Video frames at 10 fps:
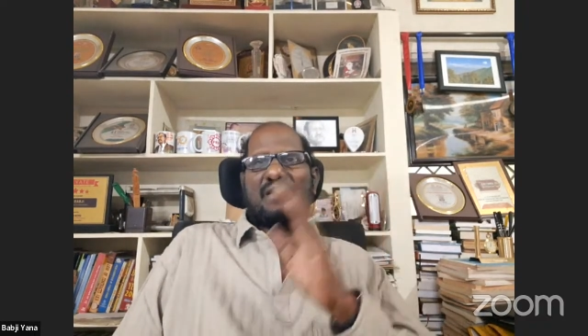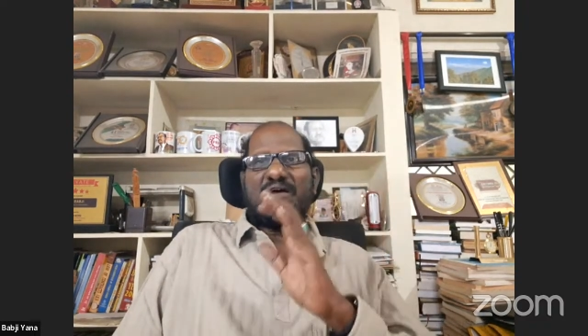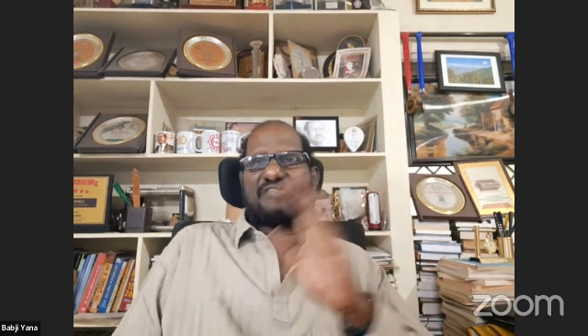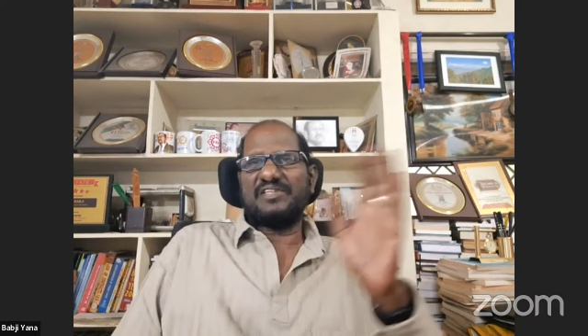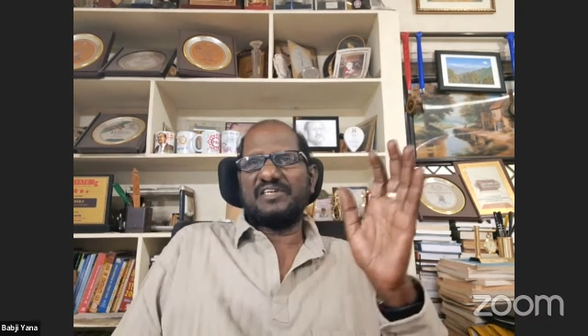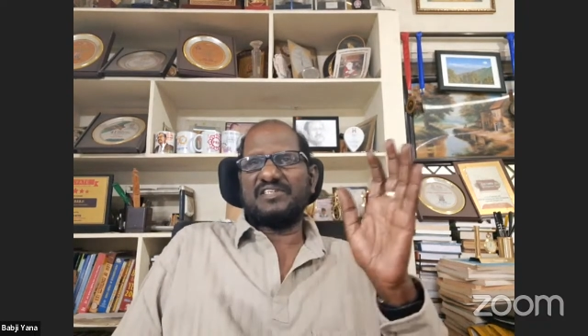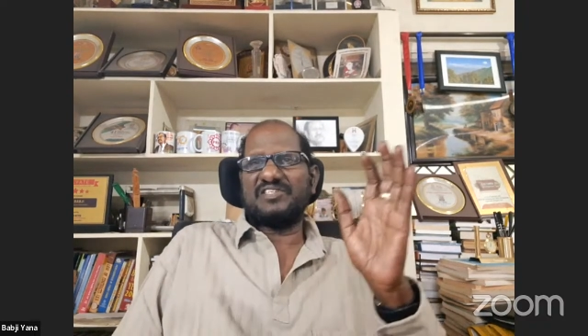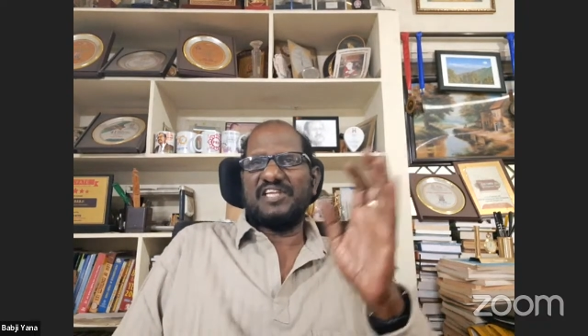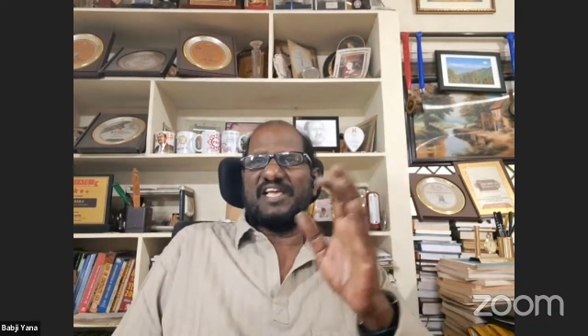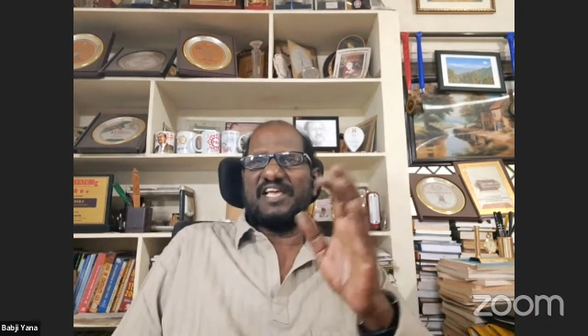After that
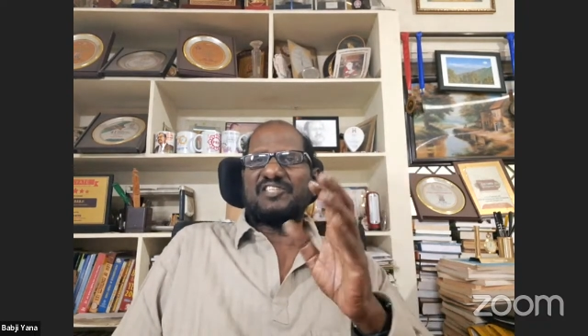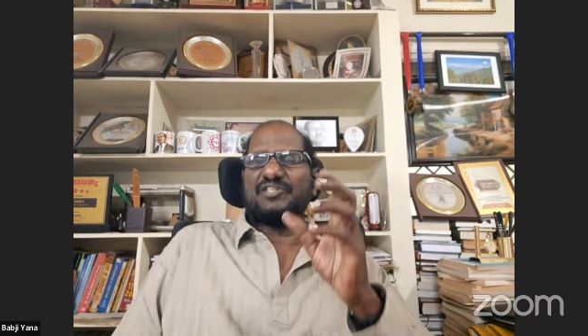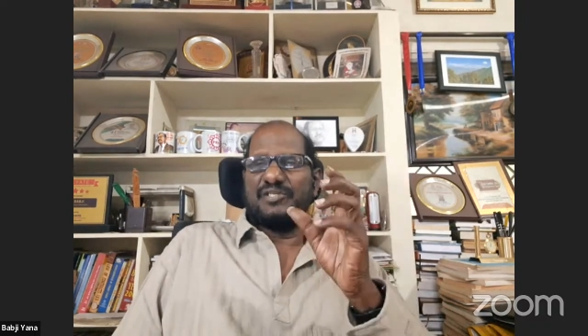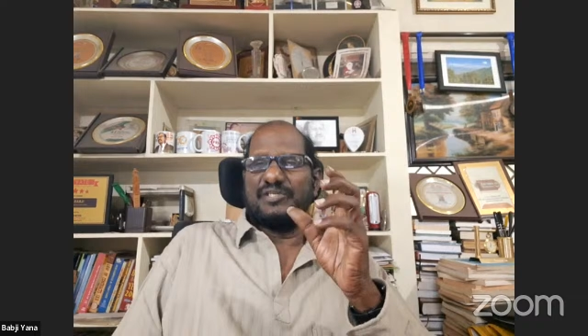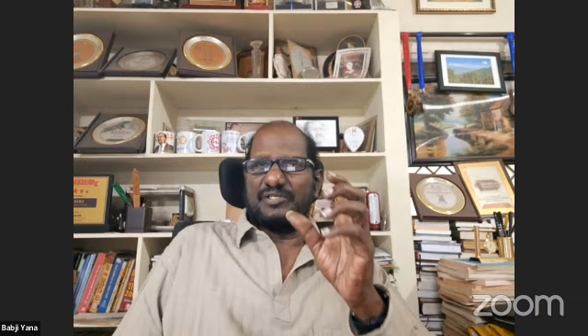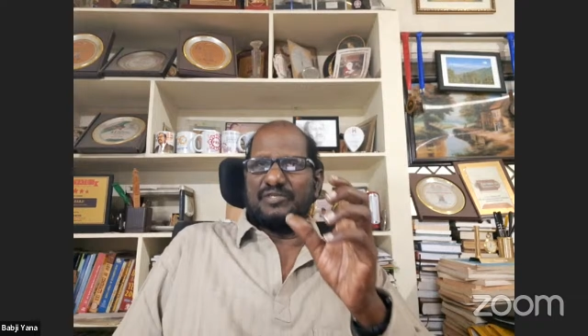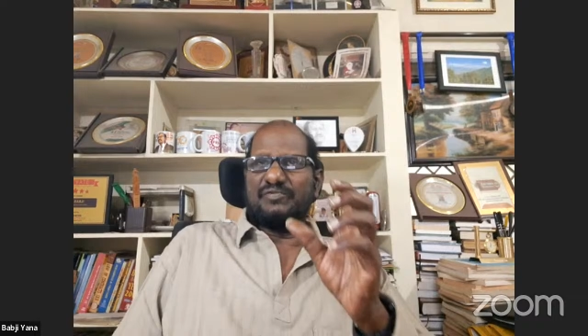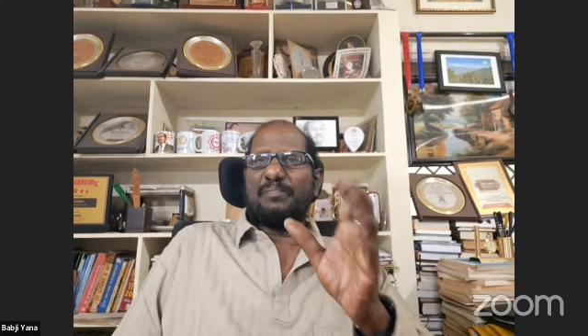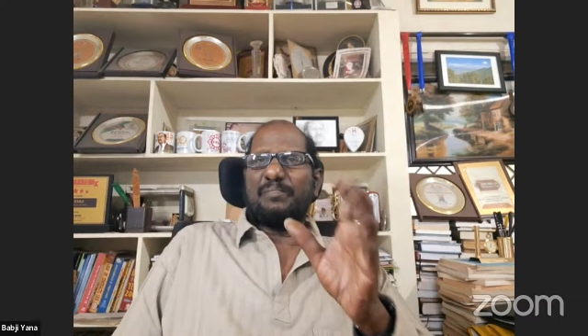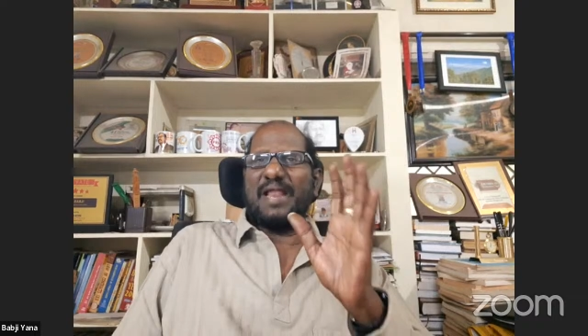stage, you
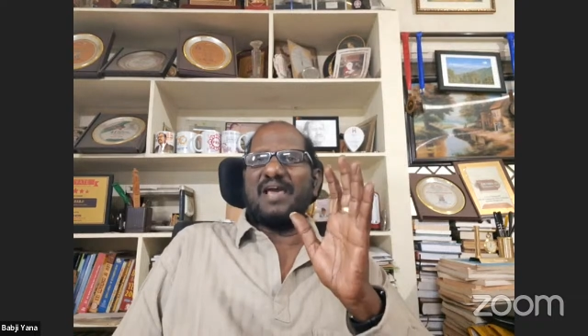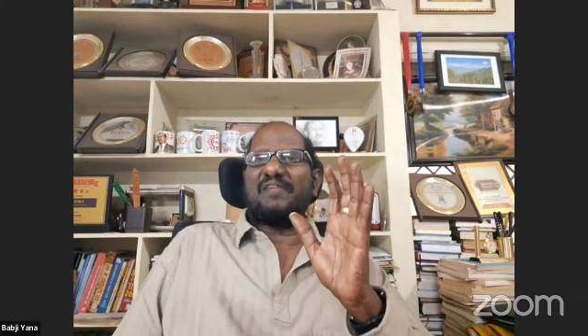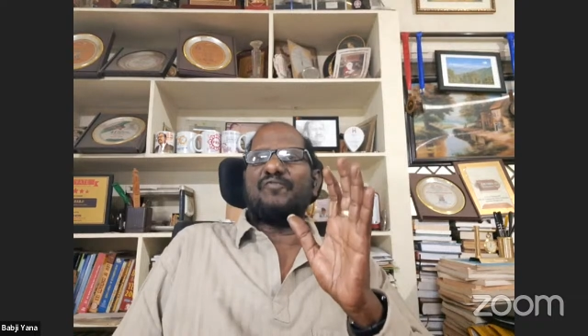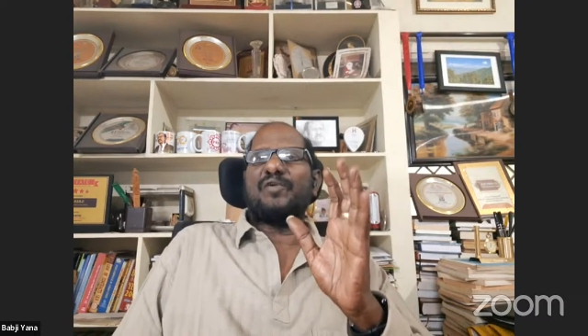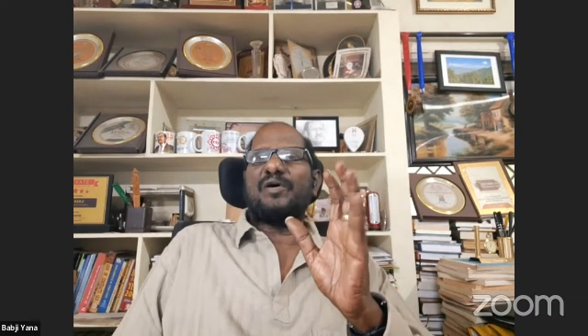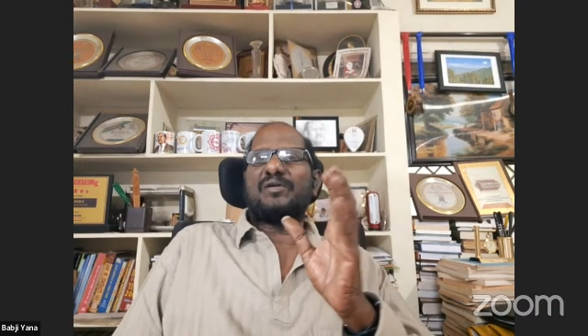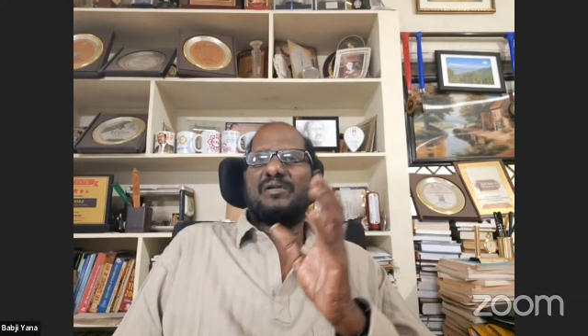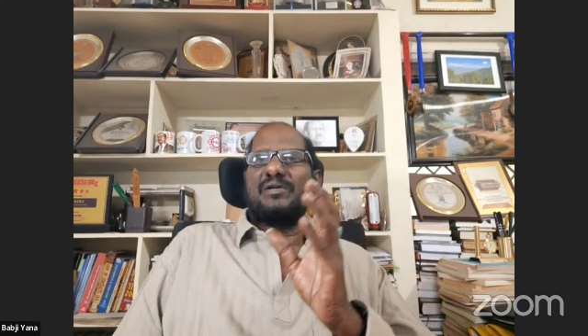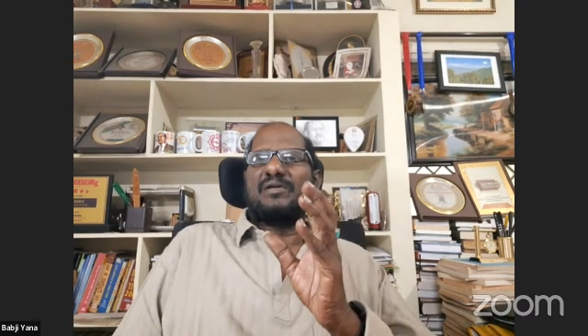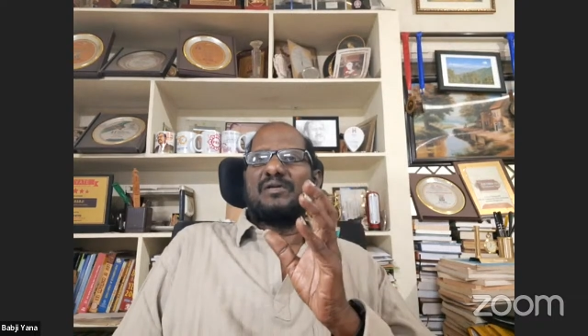will plan for
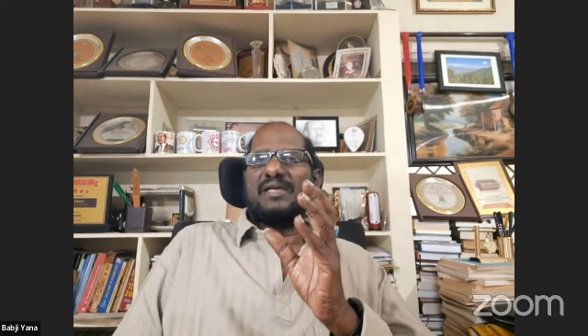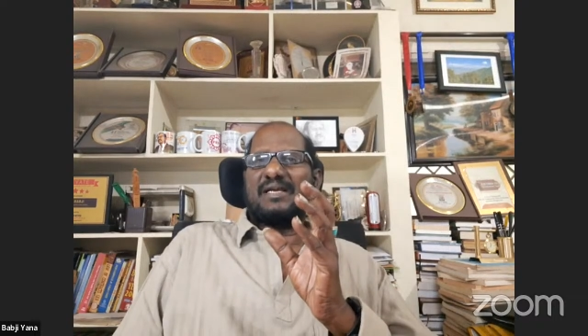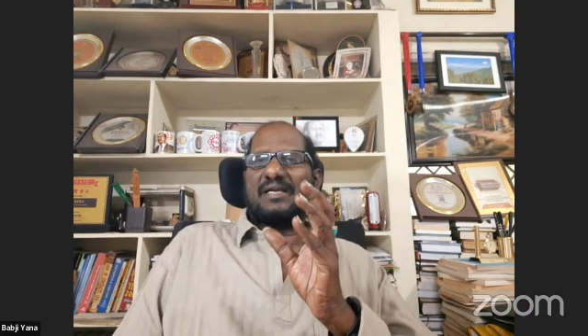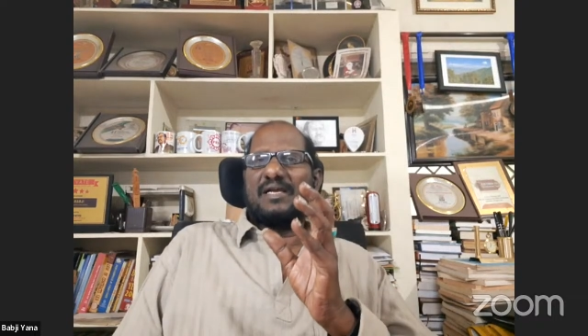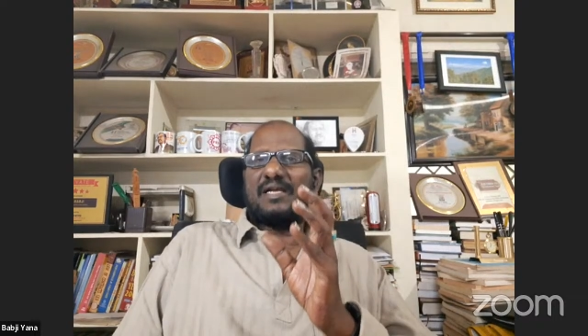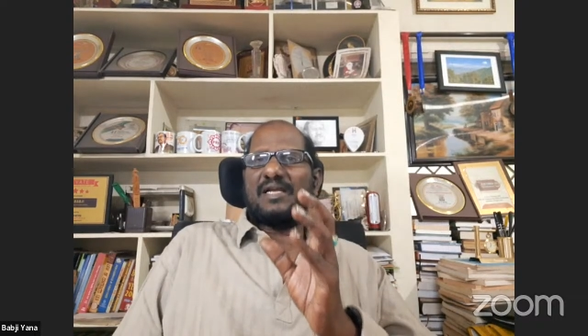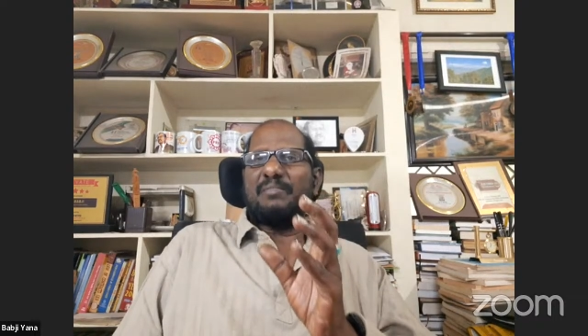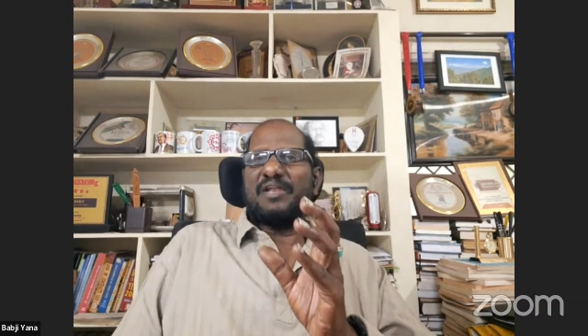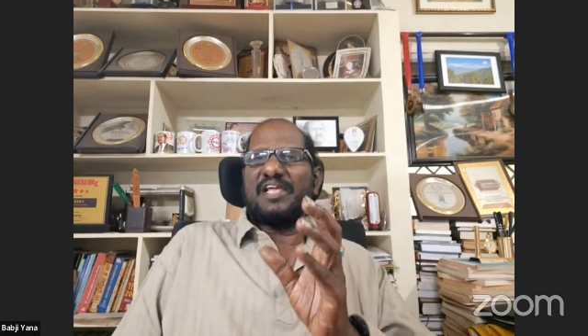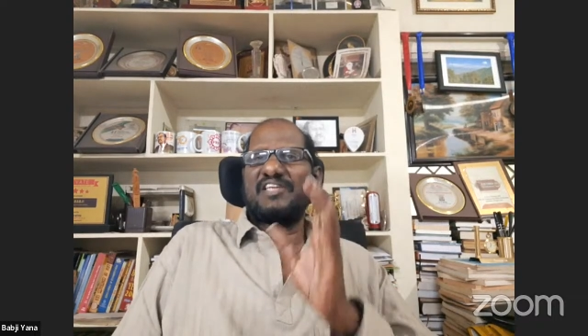a
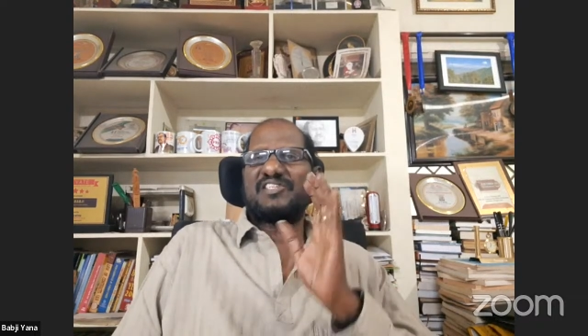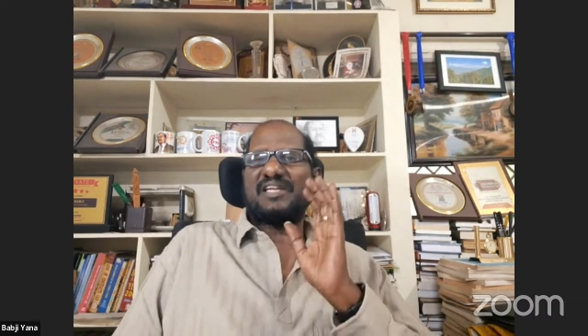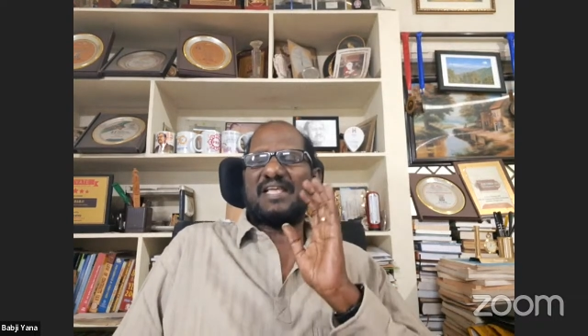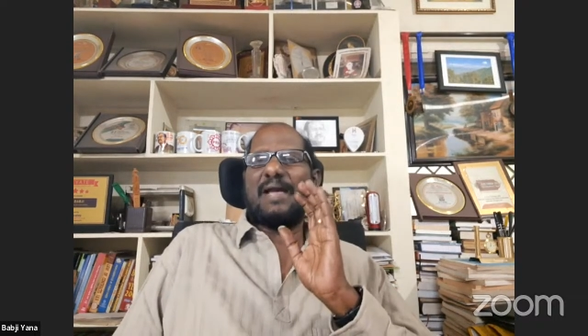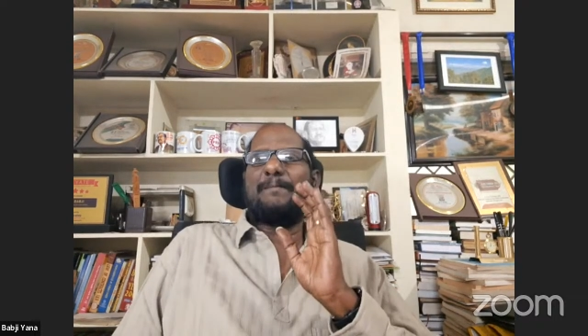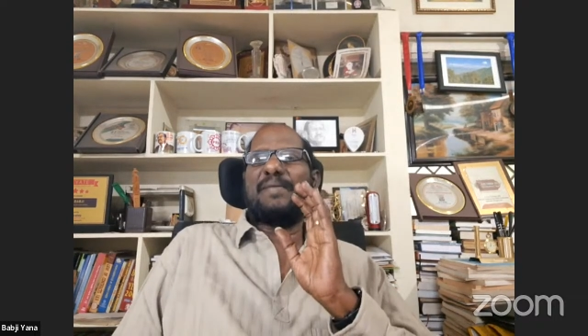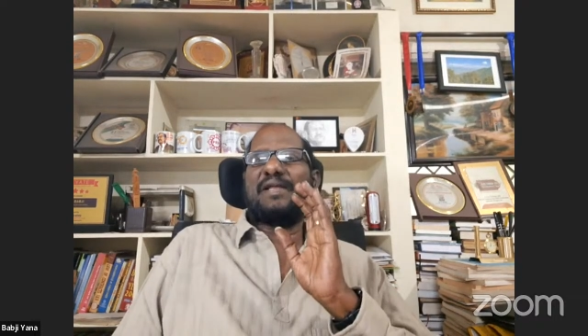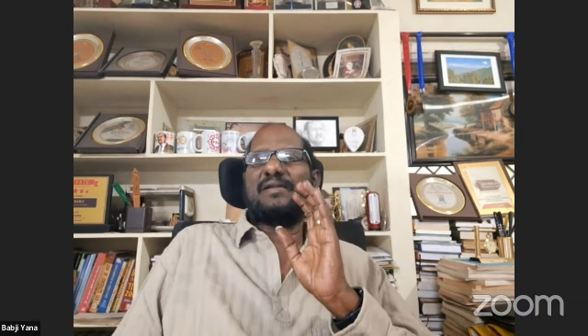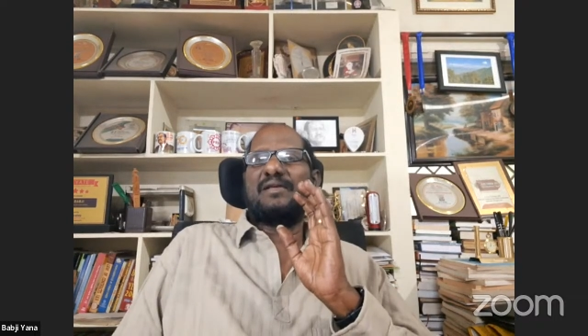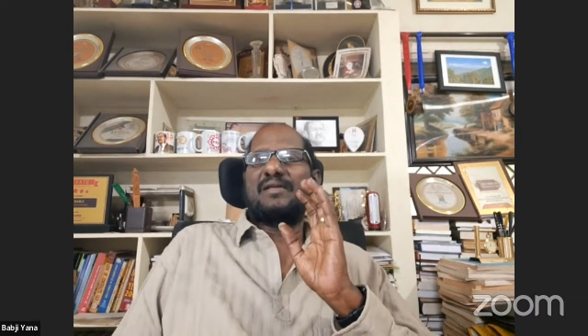communication campaign.